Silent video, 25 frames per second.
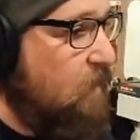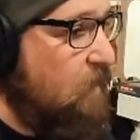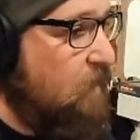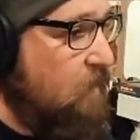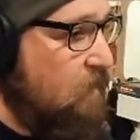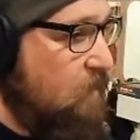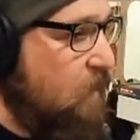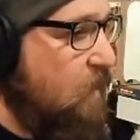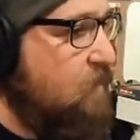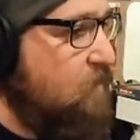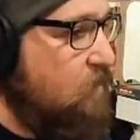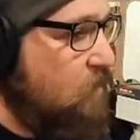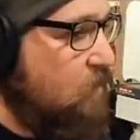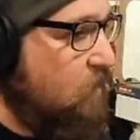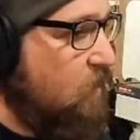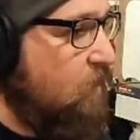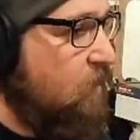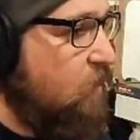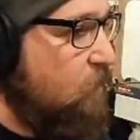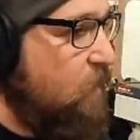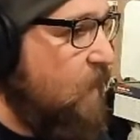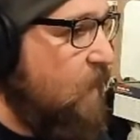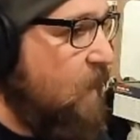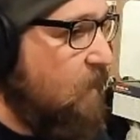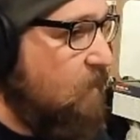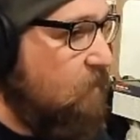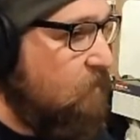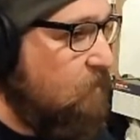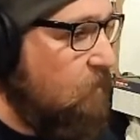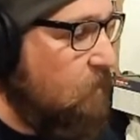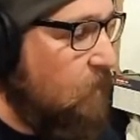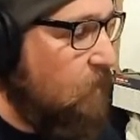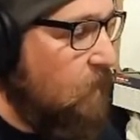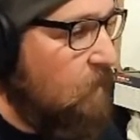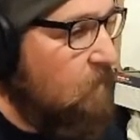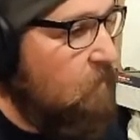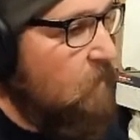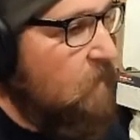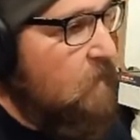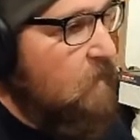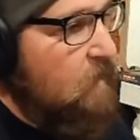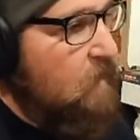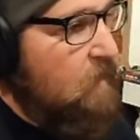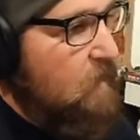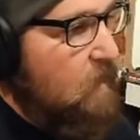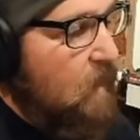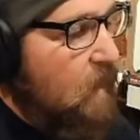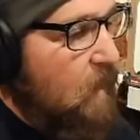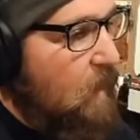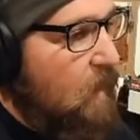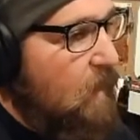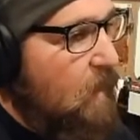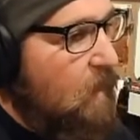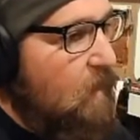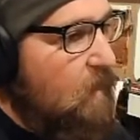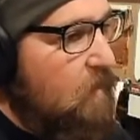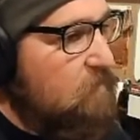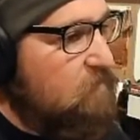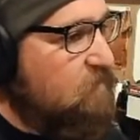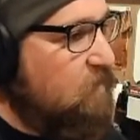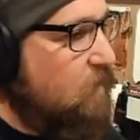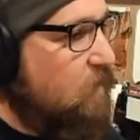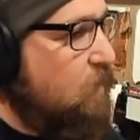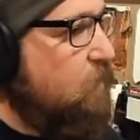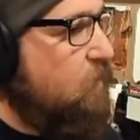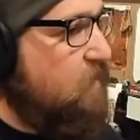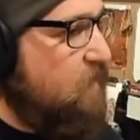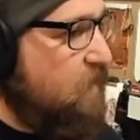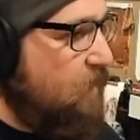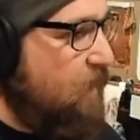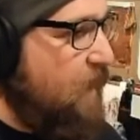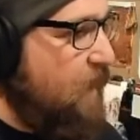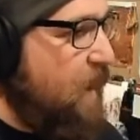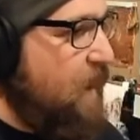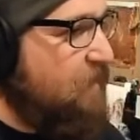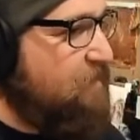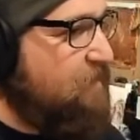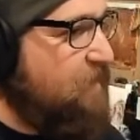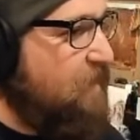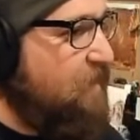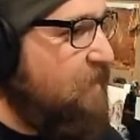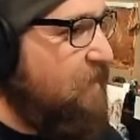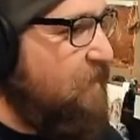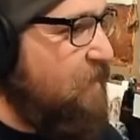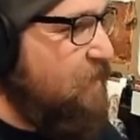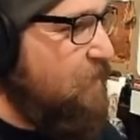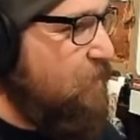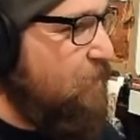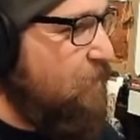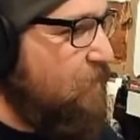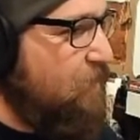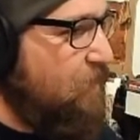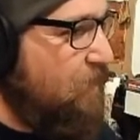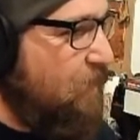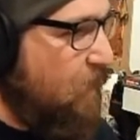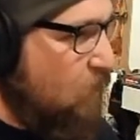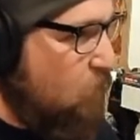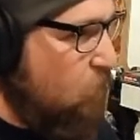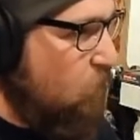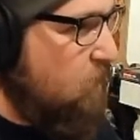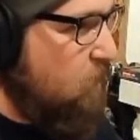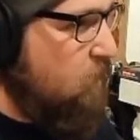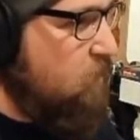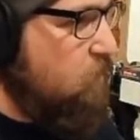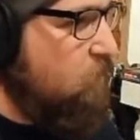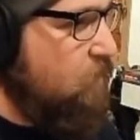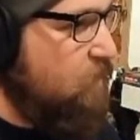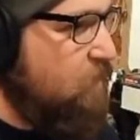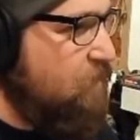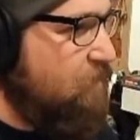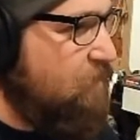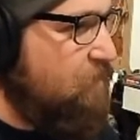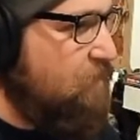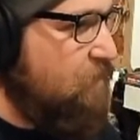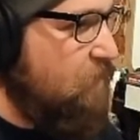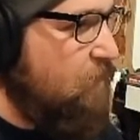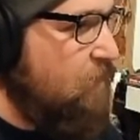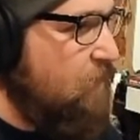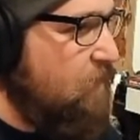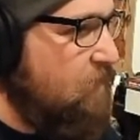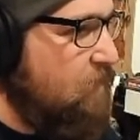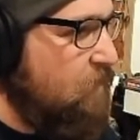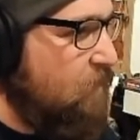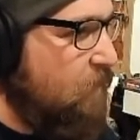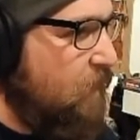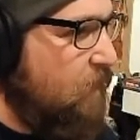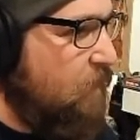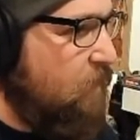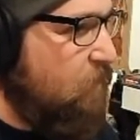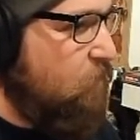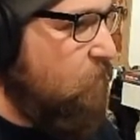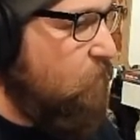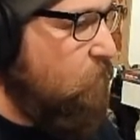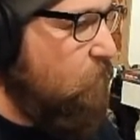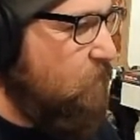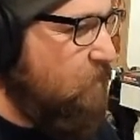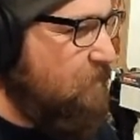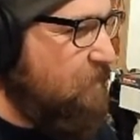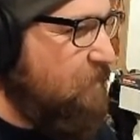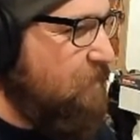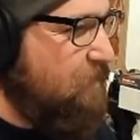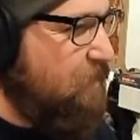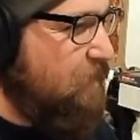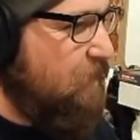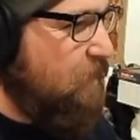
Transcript: and you're gonna go back and do it. So they're asking you, they're like, what are you gonna do? And you're like, well, this is gonna